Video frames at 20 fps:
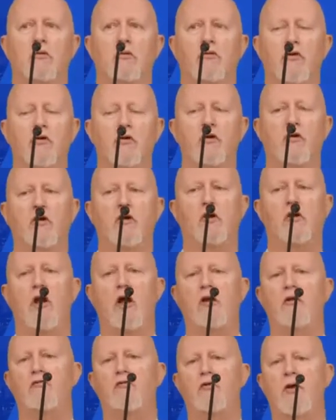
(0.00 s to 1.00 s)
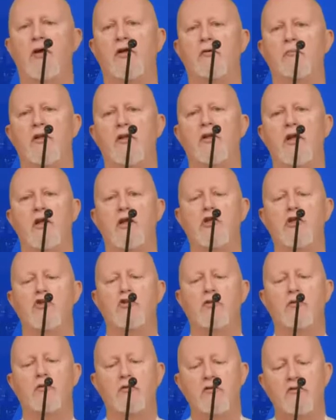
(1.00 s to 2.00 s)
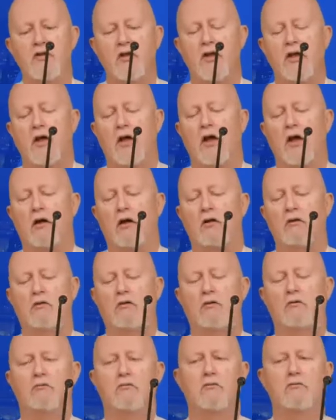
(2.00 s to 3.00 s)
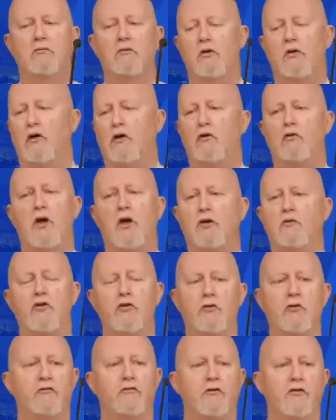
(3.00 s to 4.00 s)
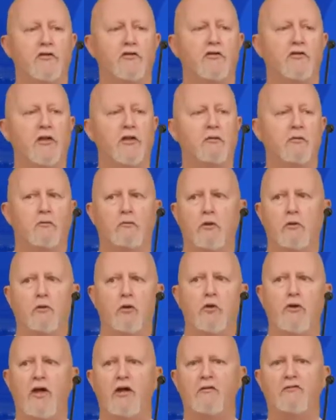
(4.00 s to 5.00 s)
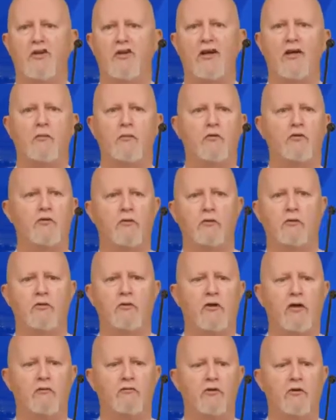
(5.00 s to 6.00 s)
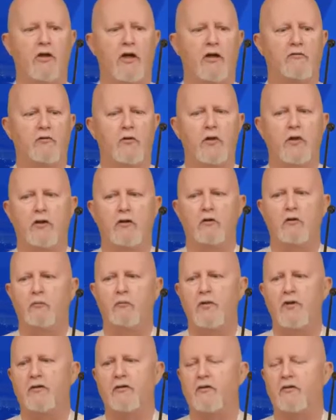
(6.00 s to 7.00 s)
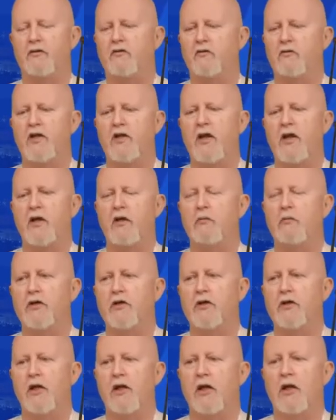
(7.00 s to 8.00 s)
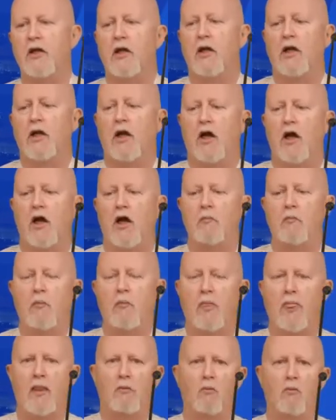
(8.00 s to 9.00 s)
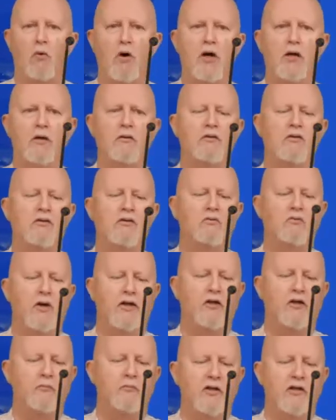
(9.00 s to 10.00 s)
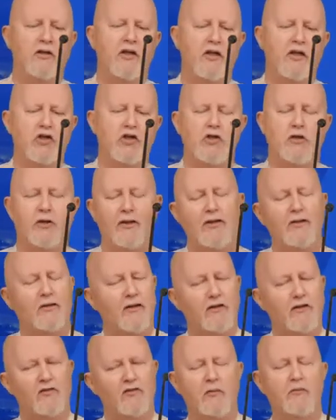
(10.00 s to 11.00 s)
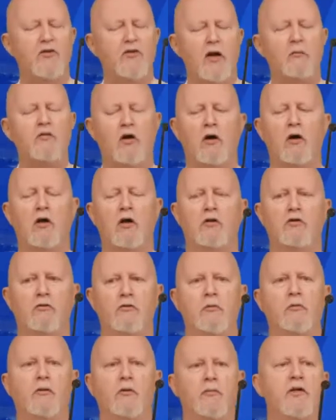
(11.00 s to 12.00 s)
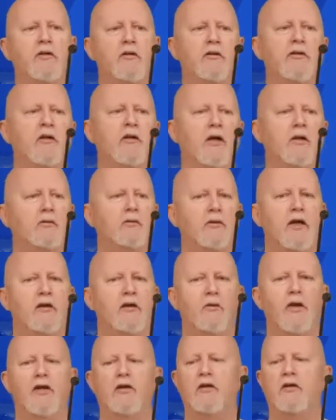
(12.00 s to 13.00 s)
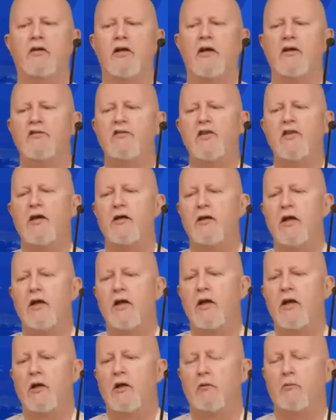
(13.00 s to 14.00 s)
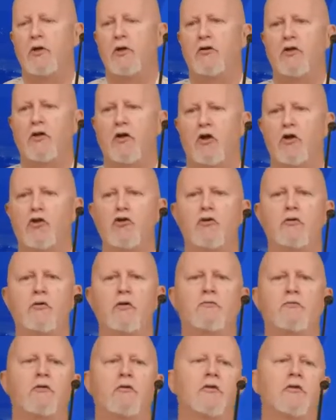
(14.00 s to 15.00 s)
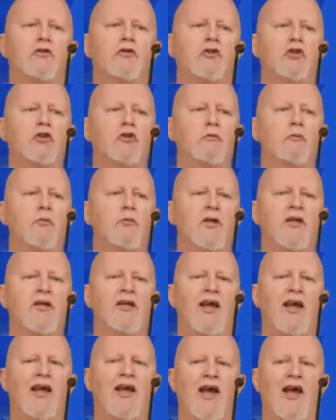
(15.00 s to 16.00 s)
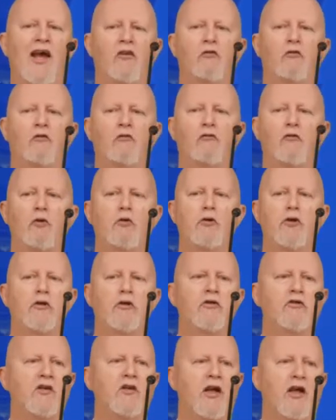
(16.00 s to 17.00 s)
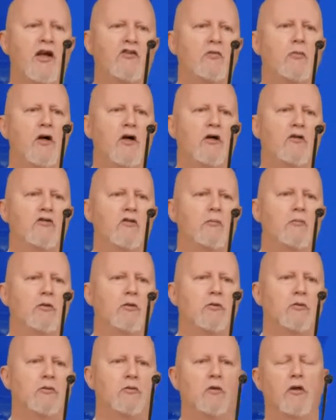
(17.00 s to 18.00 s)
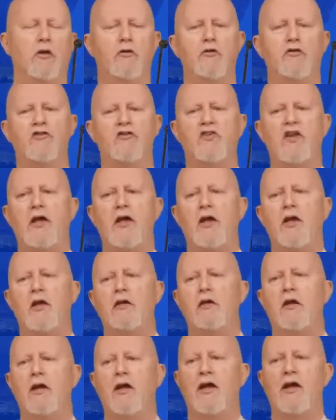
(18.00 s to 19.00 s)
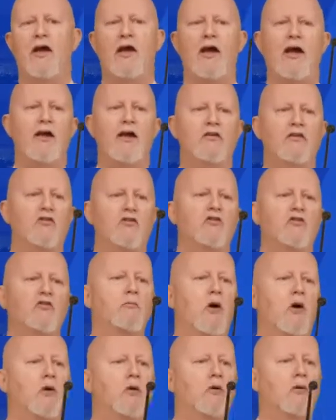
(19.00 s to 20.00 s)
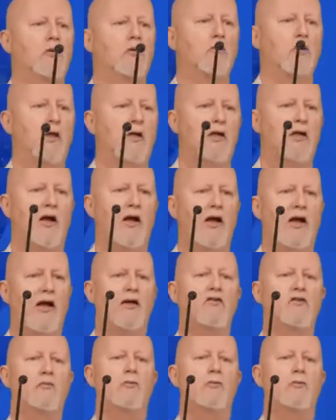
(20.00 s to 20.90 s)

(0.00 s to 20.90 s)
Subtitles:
there are a lot of recommendations around universes, and we won't have time to cover every little bit today, but one recommendation, and it's sometimes hard to implement, I recognize that, but a universe should be as focused as possible. Understand, as small as